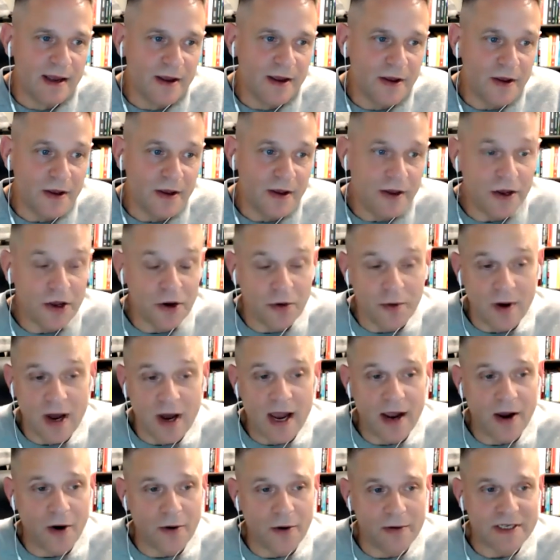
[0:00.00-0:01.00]
you know
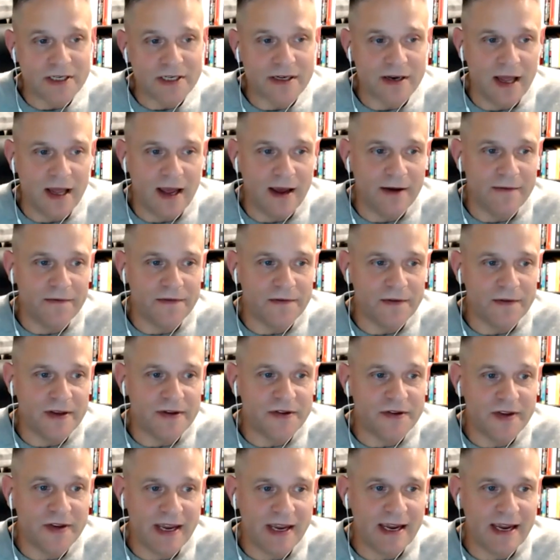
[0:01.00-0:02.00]
i always loved
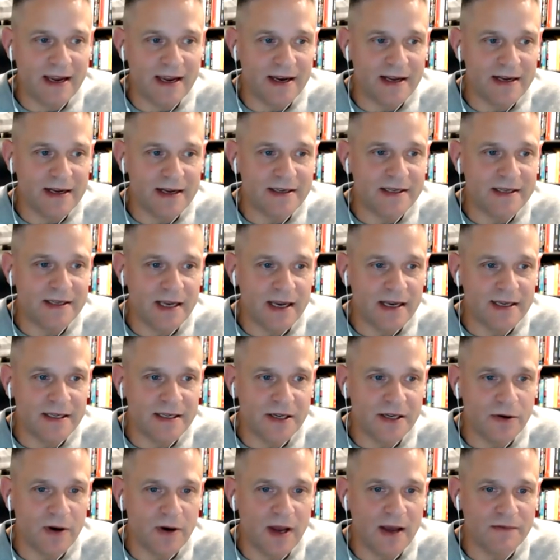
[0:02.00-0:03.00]
seeing is is
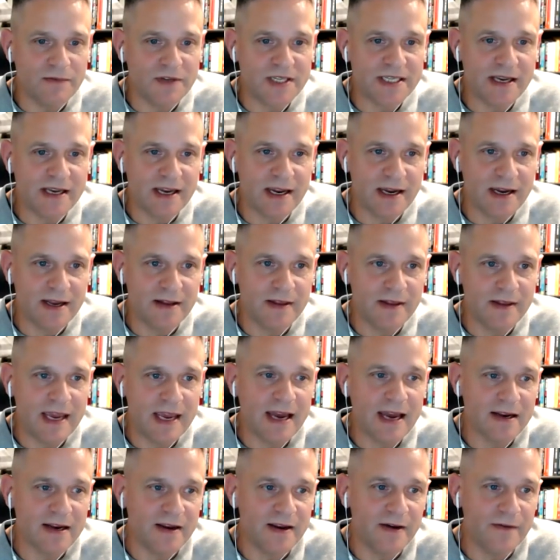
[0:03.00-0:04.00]
you love seeing the
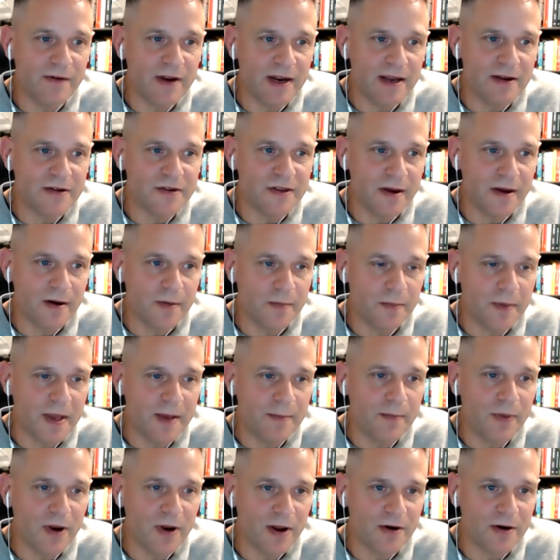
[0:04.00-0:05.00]
activities that
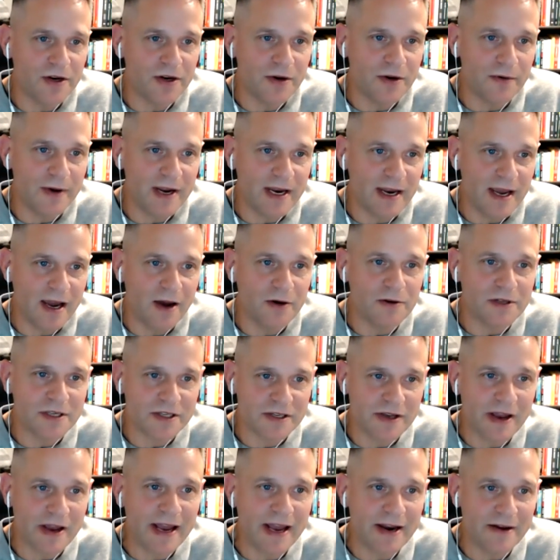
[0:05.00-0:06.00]
people are doing
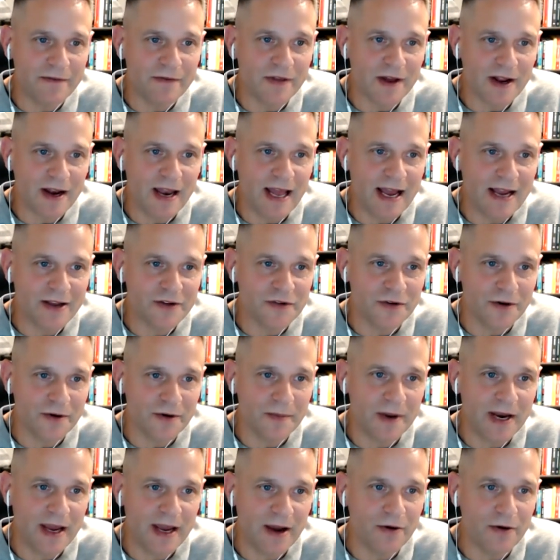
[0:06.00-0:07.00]
outside of the classroom
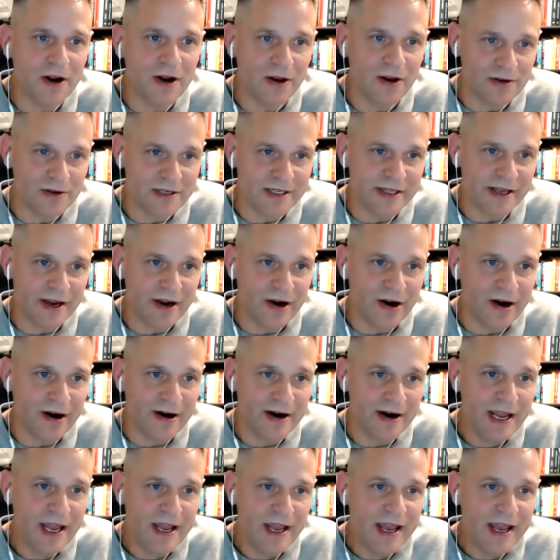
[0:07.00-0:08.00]
and how close they are
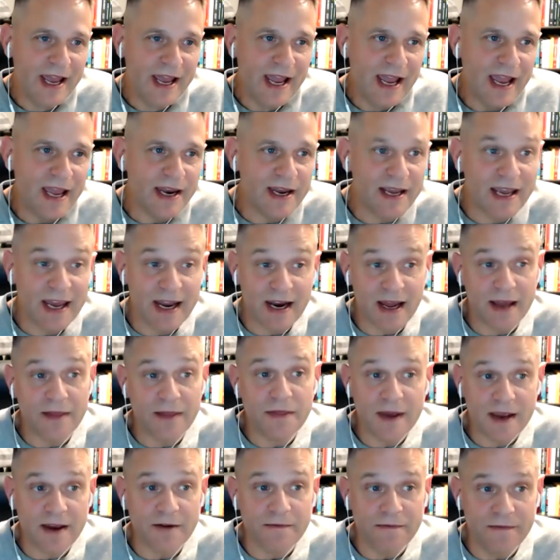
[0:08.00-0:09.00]
and again i
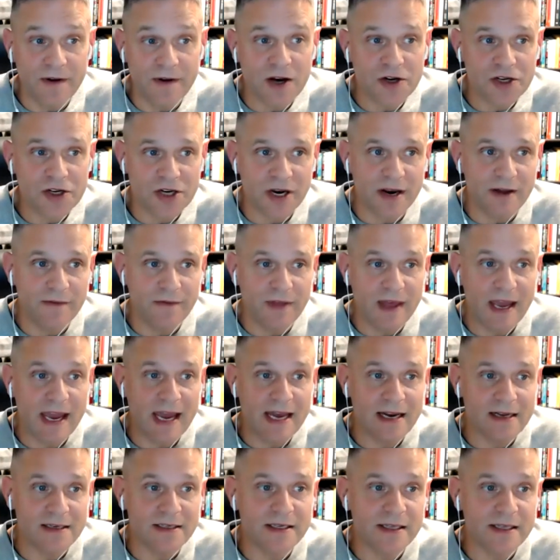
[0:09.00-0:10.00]
think a function of
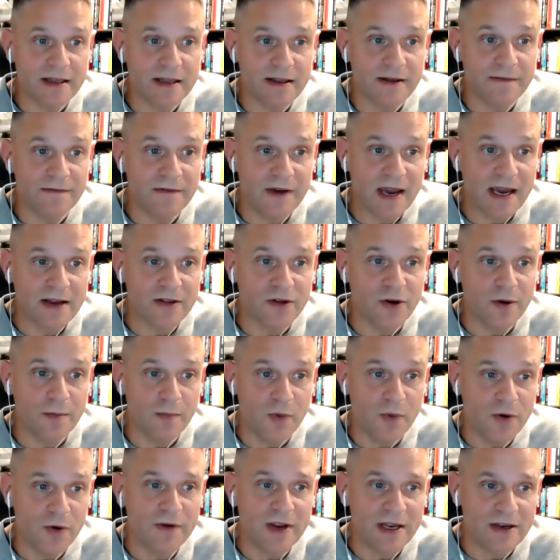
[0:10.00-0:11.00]
that is that the fact they're
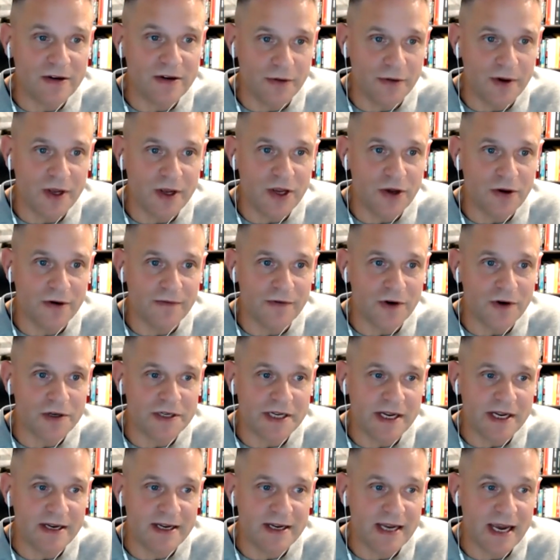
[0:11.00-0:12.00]
moving to a
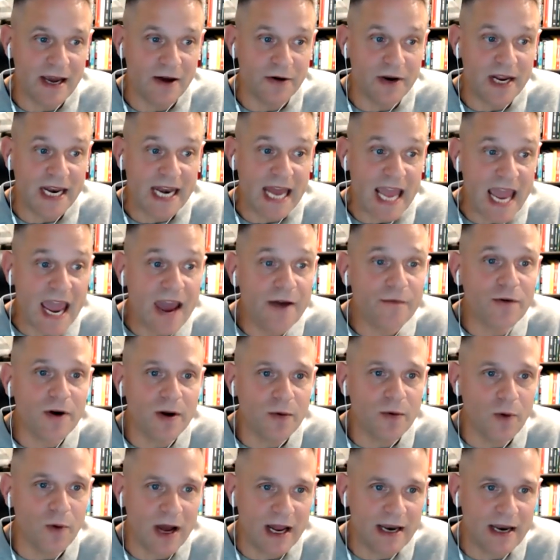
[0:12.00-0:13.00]
university town and
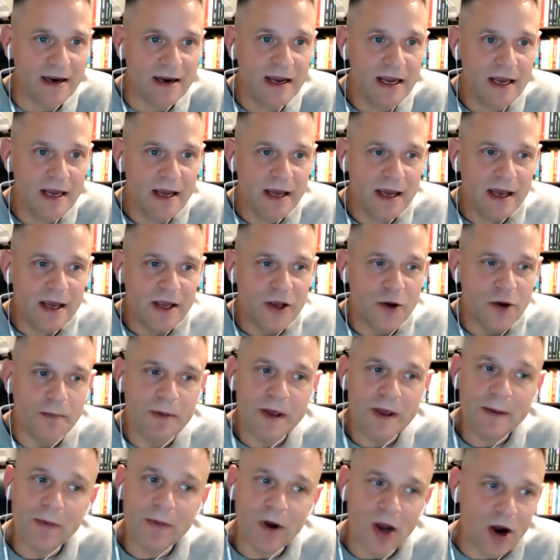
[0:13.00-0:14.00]
everyone you know
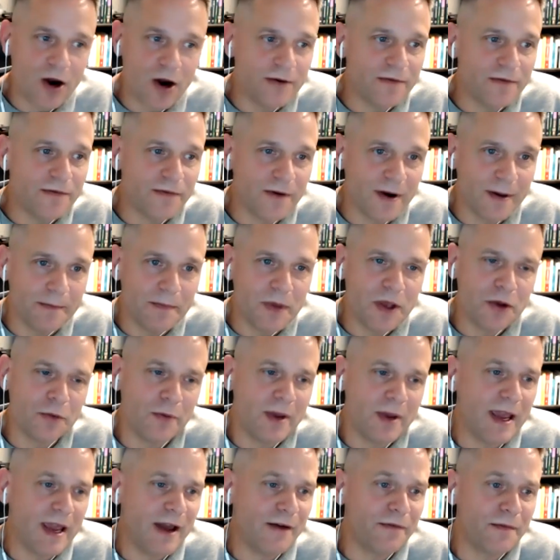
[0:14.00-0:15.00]
people aren't from you know
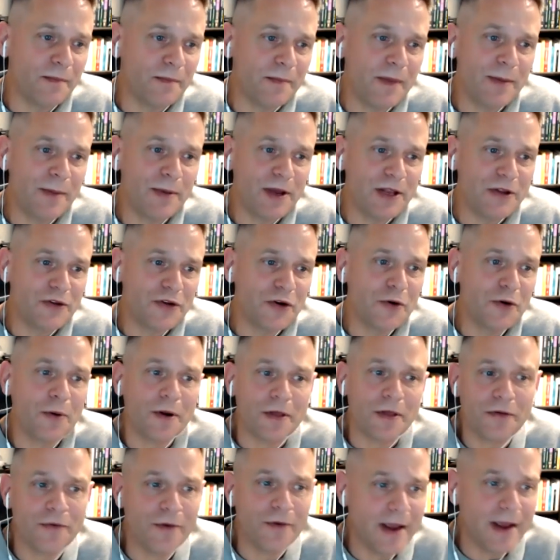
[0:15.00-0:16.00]
we have maybe two or
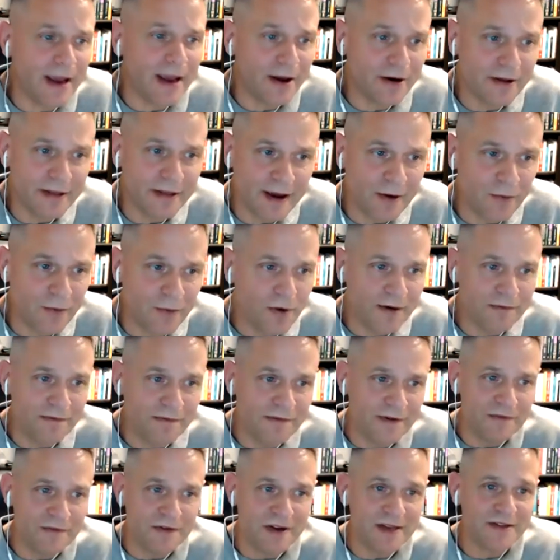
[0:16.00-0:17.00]
three out of that
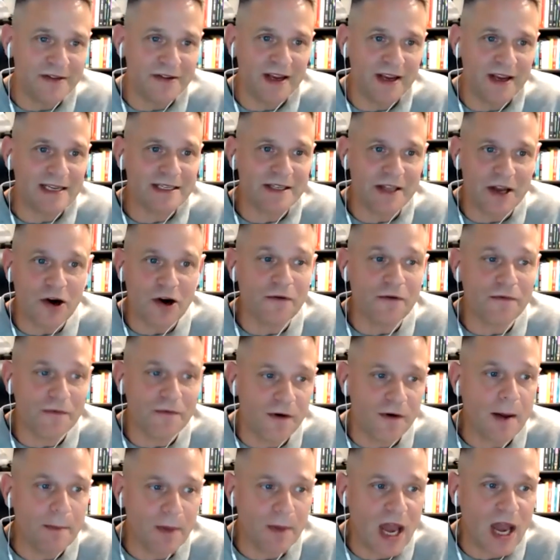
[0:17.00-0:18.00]
156 that are
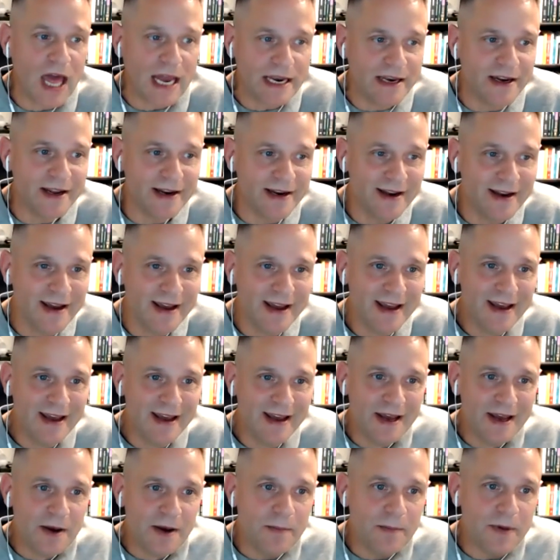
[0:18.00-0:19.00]
from london
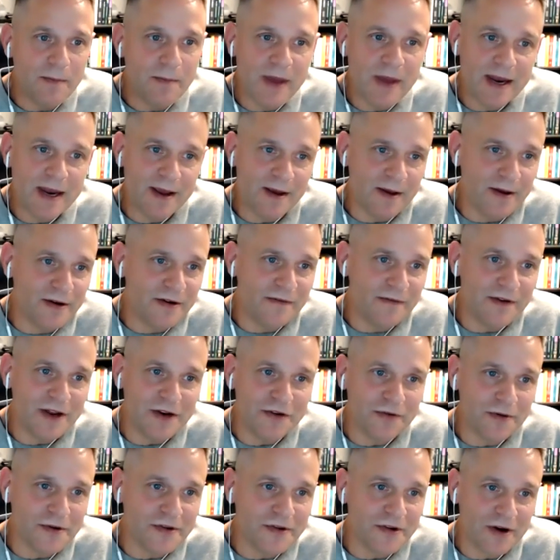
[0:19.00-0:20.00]
but many
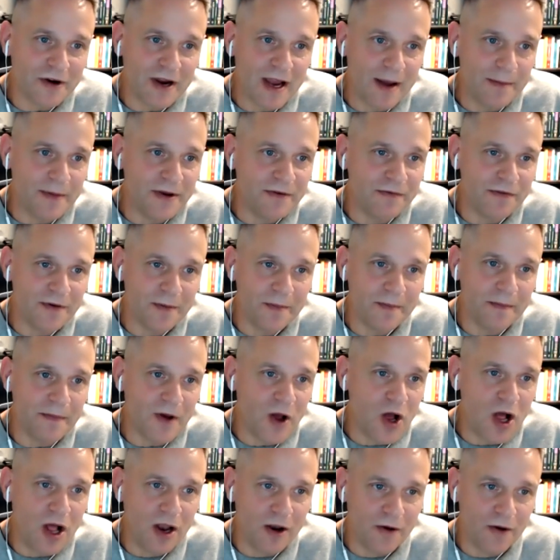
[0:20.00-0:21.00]
individuals are coming from
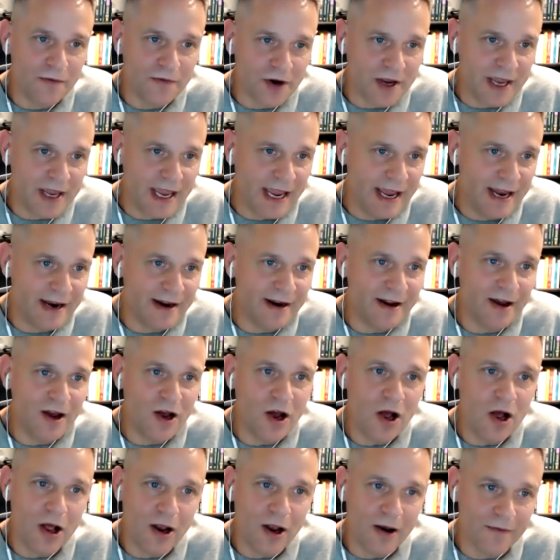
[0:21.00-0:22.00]
all over canada
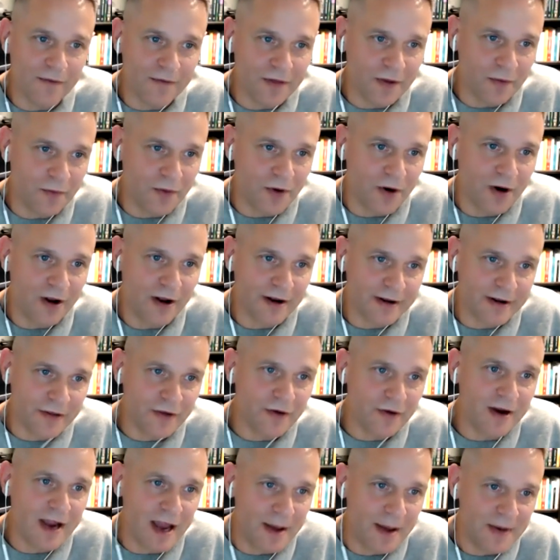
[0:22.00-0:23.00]
all over the world and
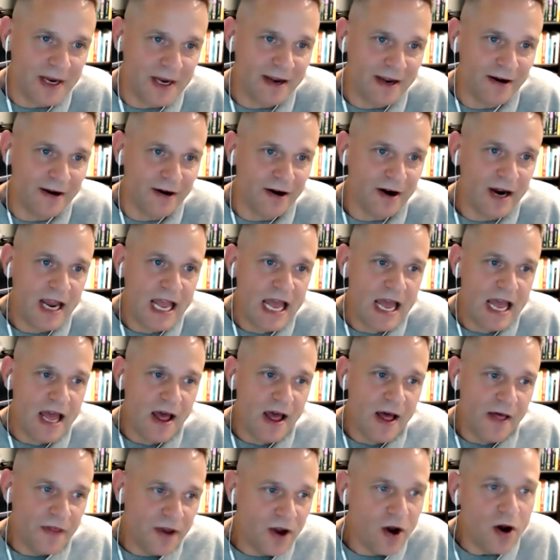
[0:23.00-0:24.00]
they're coming here
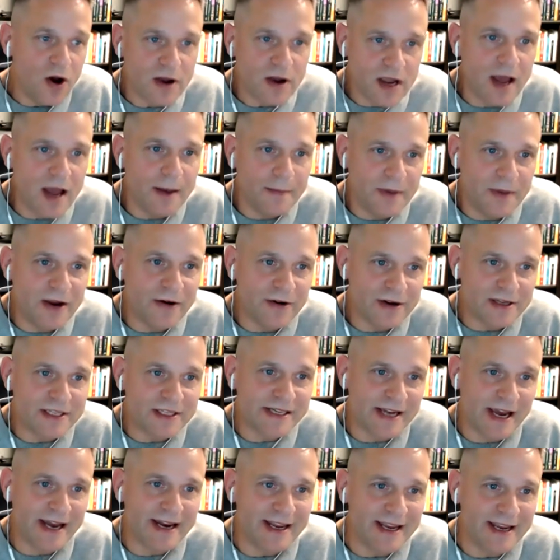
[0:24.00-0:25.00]
they all come here to
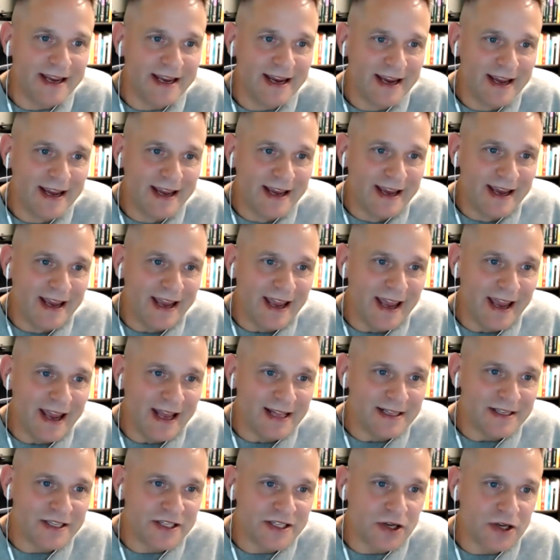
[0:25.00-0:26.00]
study
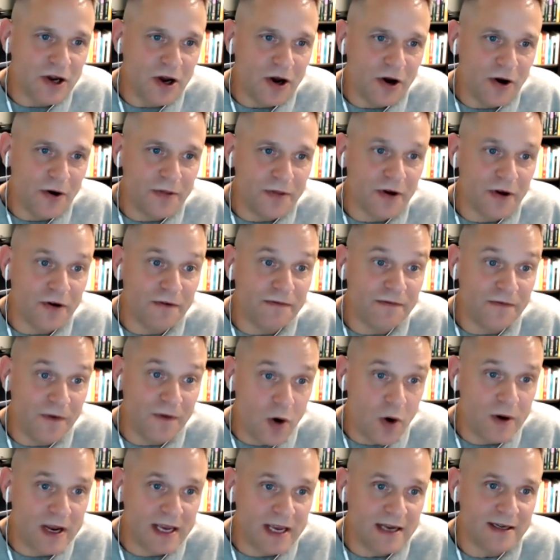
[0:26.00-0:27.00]
and so their
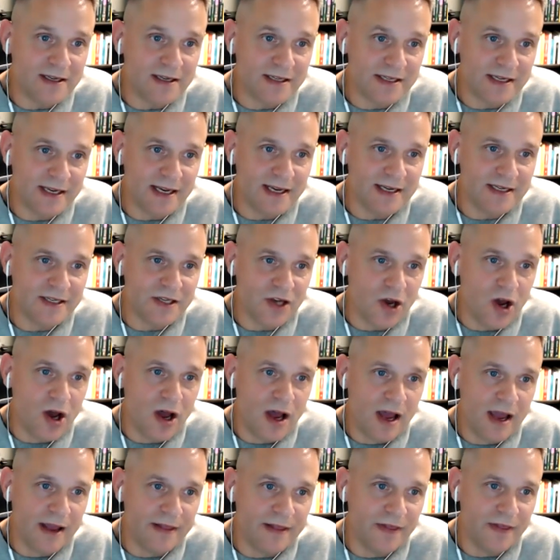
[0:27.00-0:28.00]
focus is
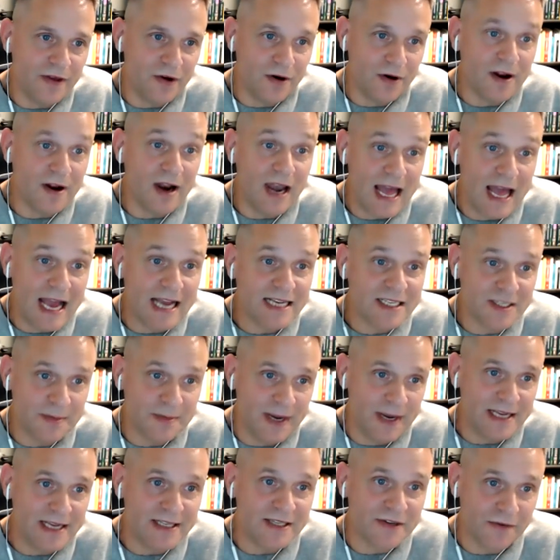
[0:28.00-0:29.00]
on their
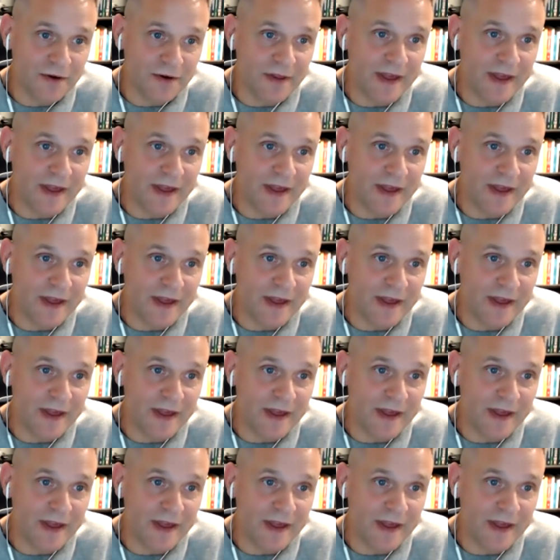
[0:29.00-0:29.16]
classmates for